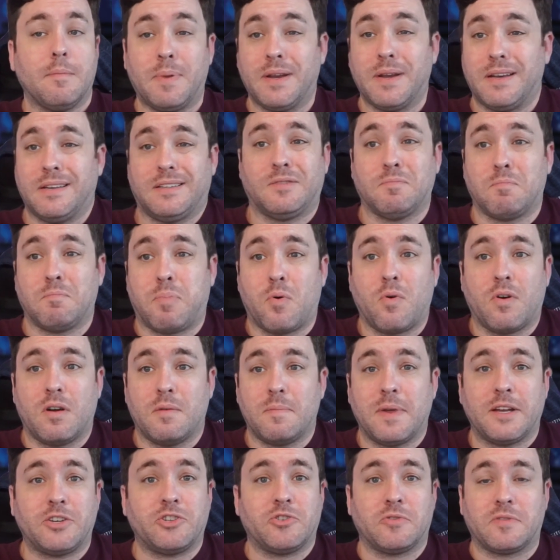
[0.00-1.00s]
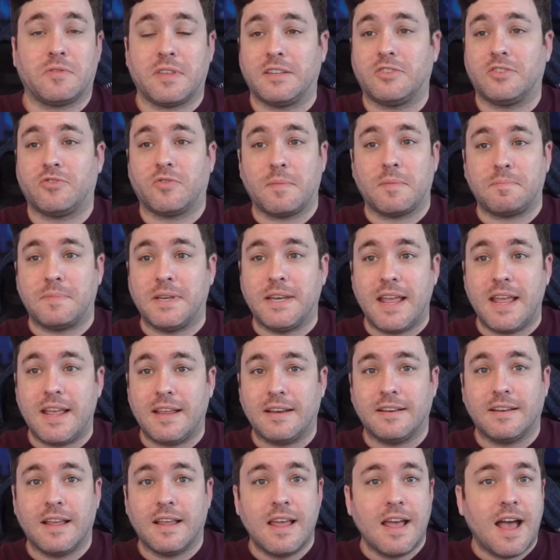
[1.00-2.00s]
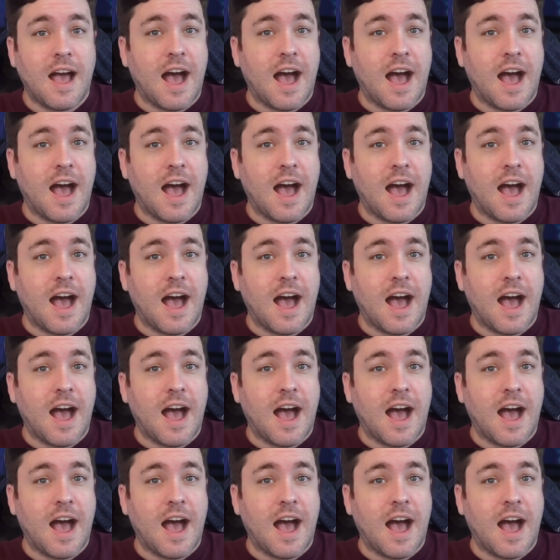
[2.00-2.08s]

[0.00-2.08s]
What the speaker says: But it's important to make sure things are up to date.